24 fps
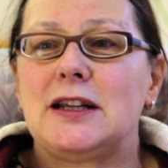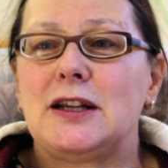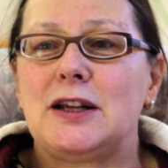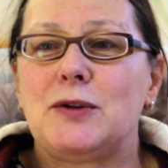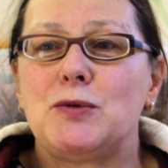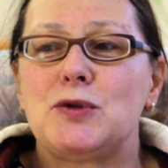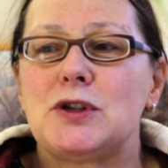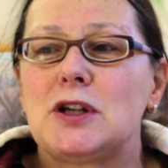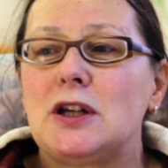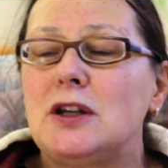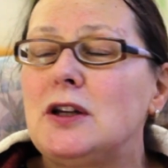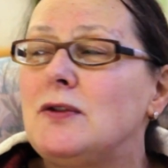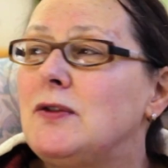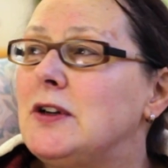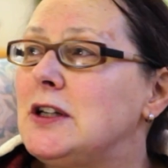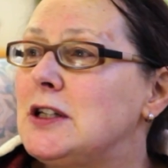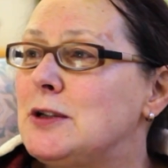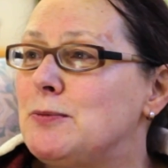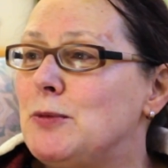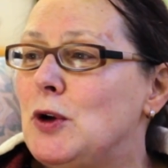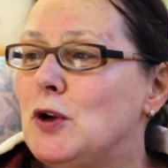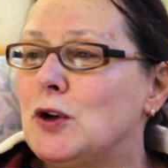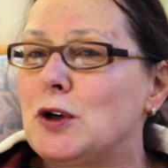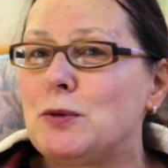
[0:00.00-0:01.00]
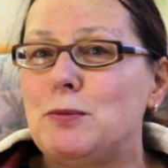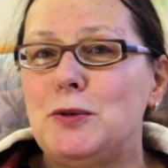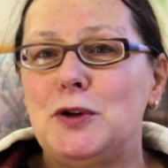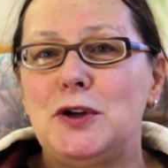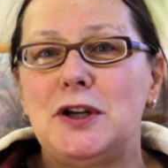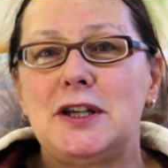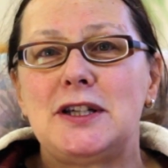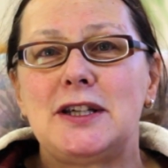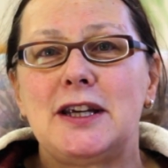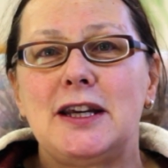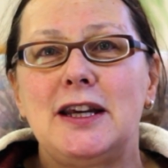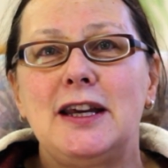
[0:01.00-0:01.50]
it was a lovely small
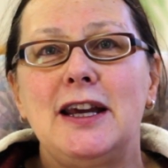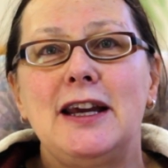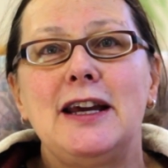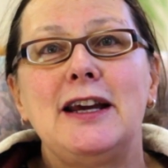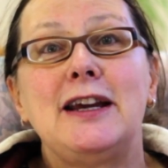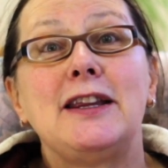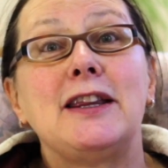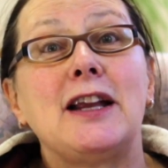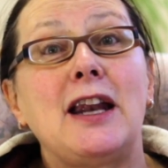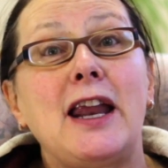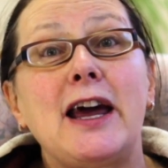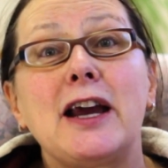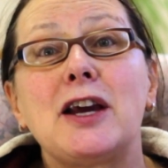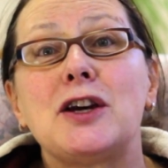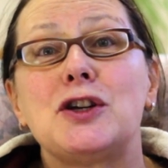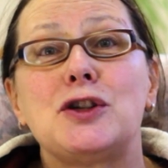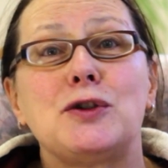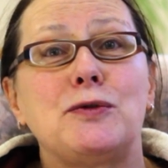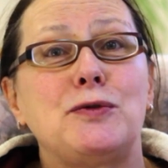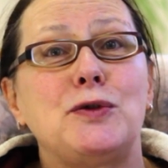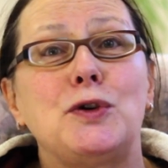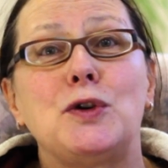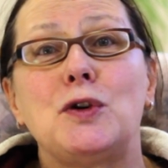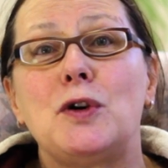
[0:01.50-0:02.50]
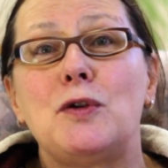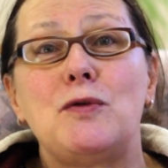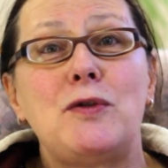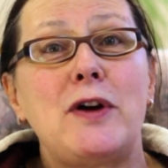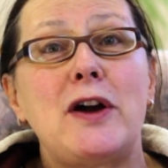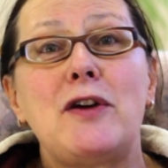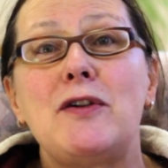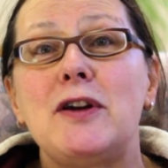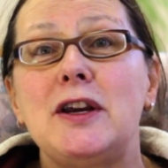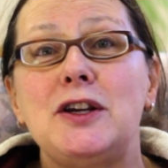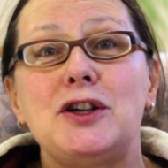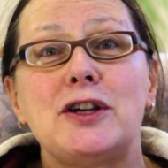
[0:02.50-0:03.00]
community. The Lancashire folk are
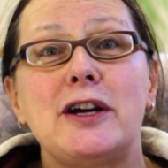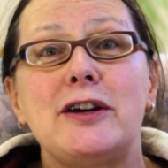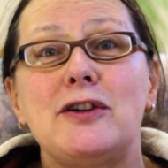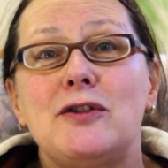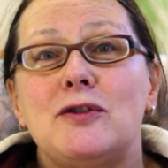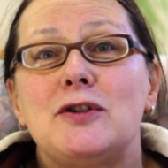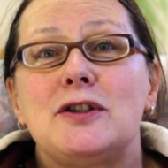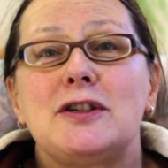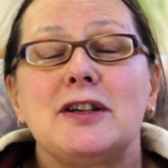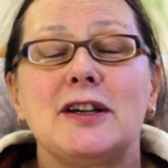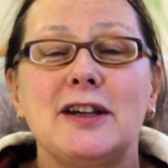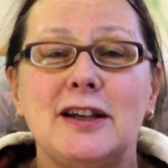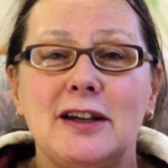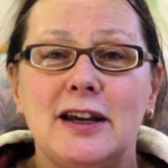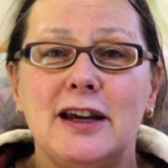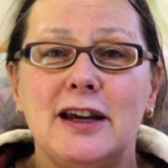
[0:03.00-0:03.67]
very generous